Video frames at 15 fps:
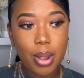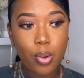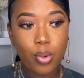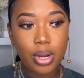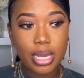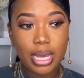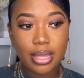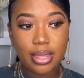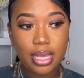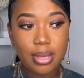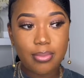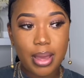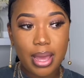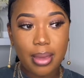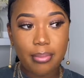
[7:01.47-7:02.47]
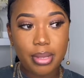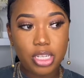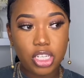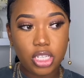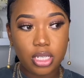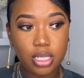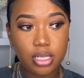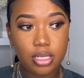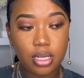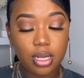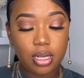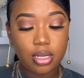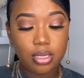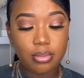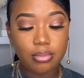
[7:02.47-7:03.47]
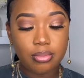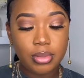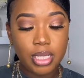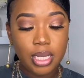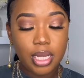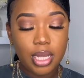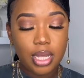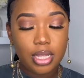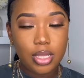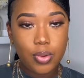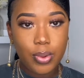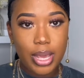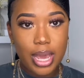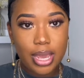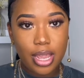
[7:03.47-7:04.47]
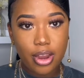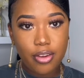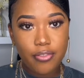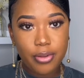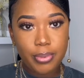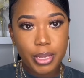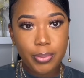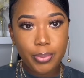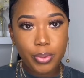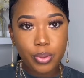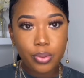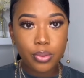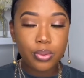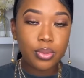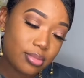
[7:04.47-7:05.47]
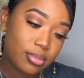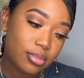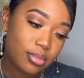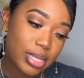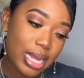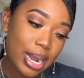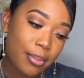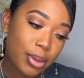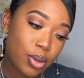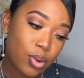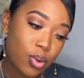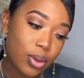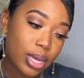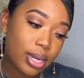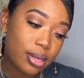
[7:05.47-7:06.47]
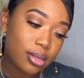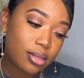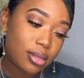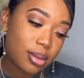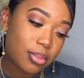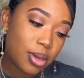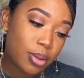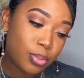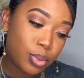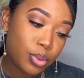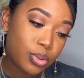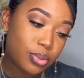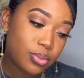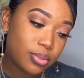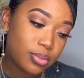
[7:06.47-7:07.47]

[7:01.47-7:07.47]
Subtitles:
work ethic, my ambition, the way I care for people. And I'm a go-getter. I'm humble.